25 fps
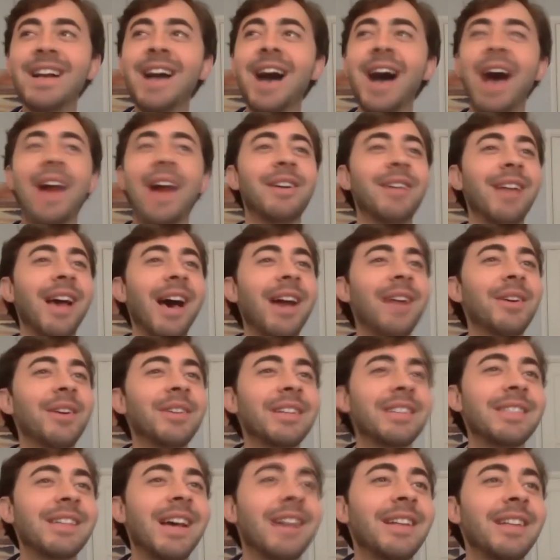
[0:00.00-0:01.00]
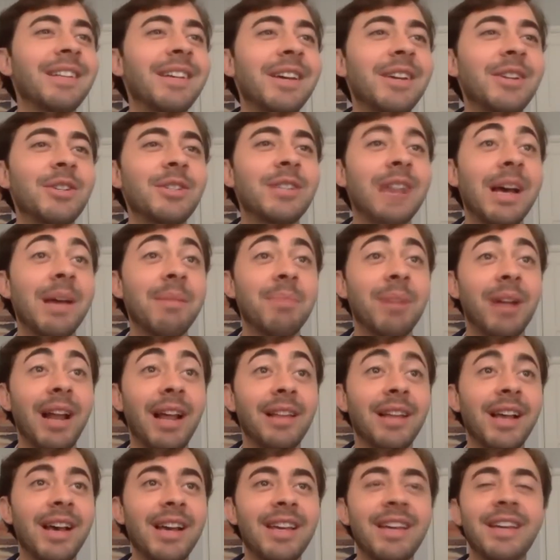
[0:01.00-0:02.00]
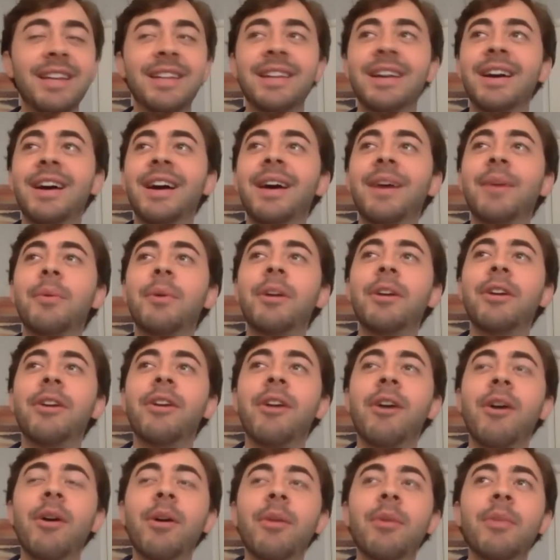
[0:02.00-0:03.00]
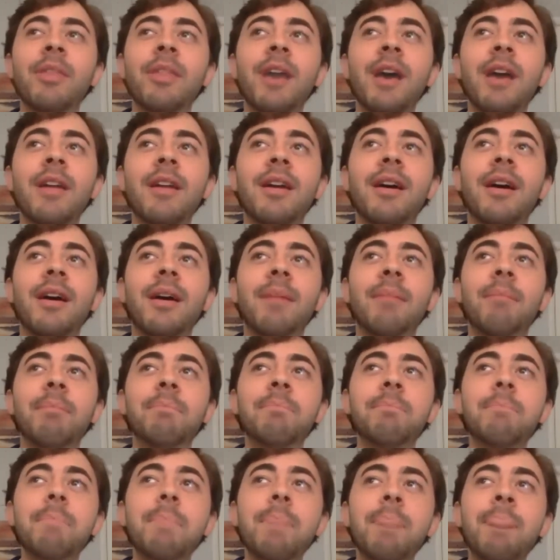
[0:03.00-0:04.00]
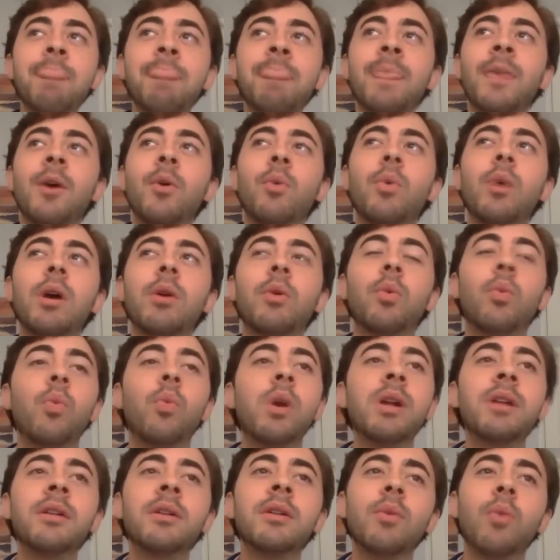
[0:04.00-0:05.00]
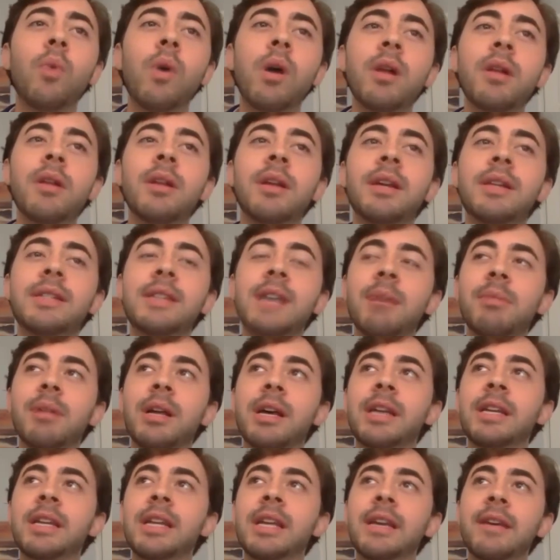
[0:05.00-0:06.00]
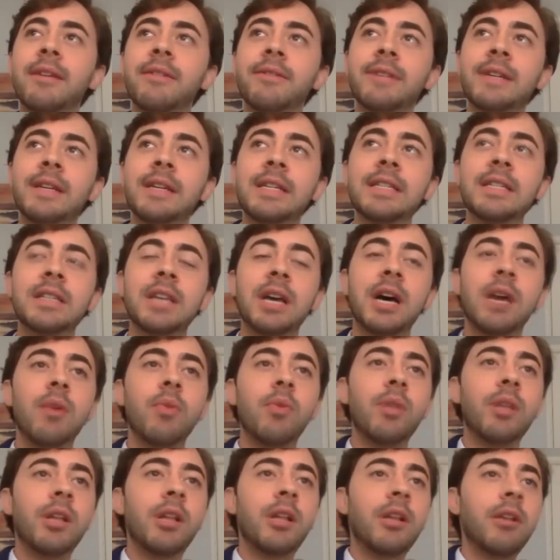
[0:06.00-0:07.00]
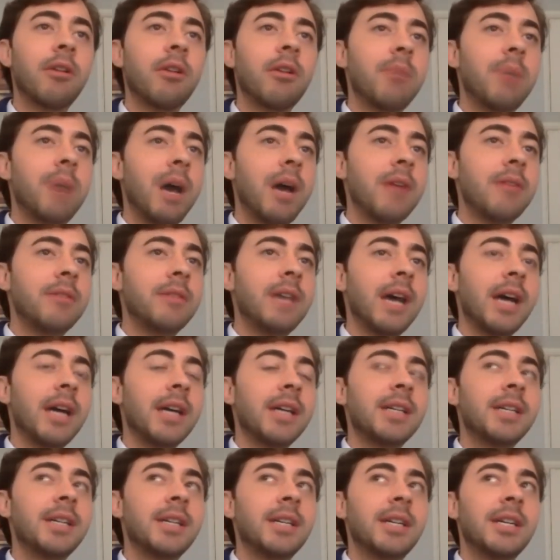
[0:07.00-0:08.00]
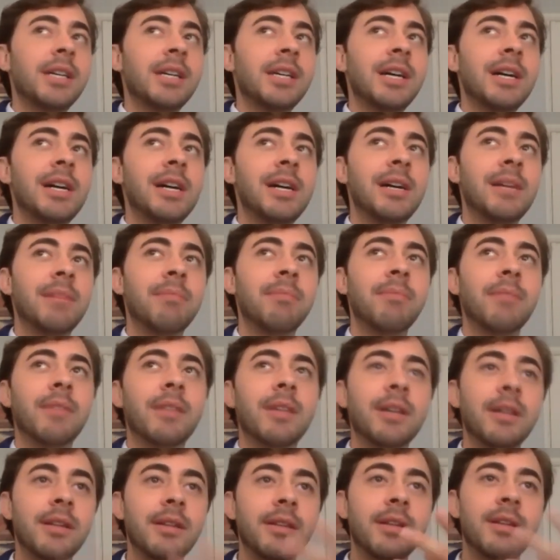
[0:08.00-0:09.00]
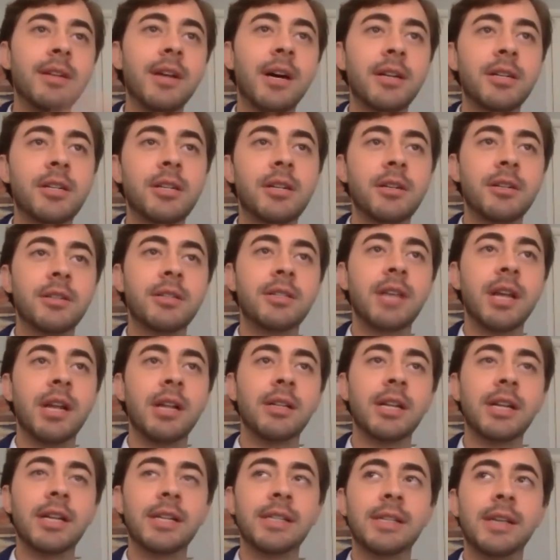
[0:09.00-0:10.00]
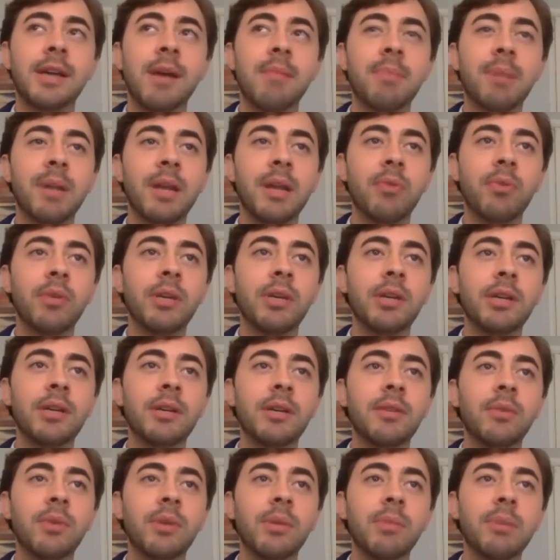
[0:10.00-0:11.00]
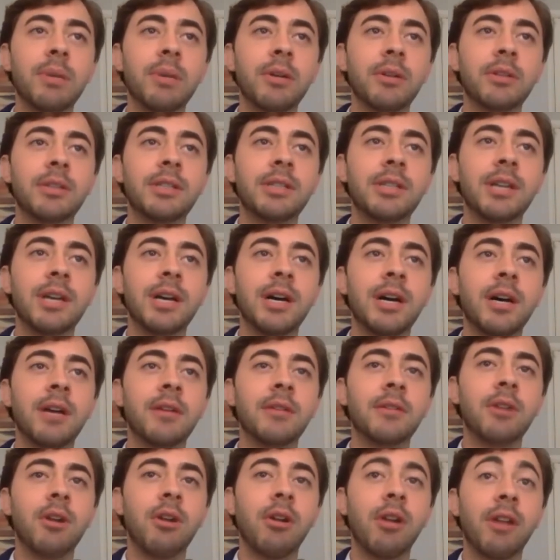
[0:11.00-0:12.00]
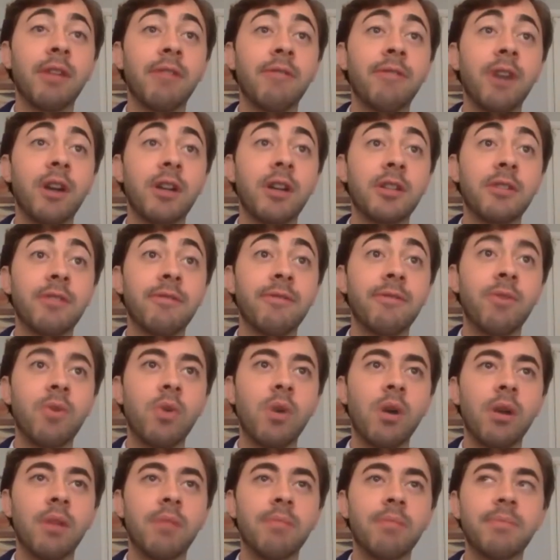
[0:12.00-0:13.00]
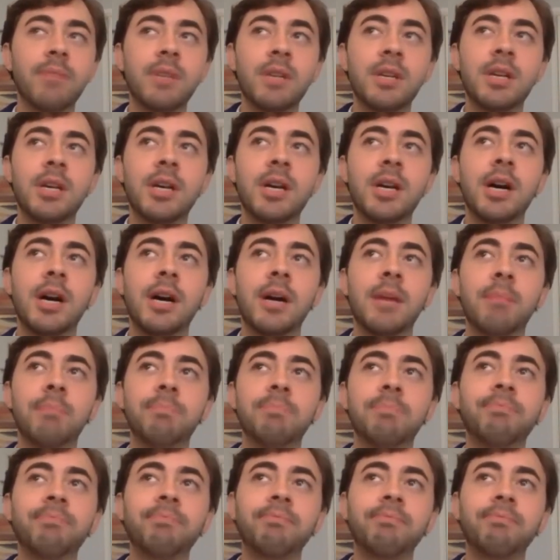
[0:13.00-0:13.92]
I don't, I don't exactly understand, but I like it. Uh, where are you going with that? Um, well, one, one example I can give is uh, with Clara Biotech, um, the, the Dutch Senolytics company we, we built uh, targeting F O X O four. Um,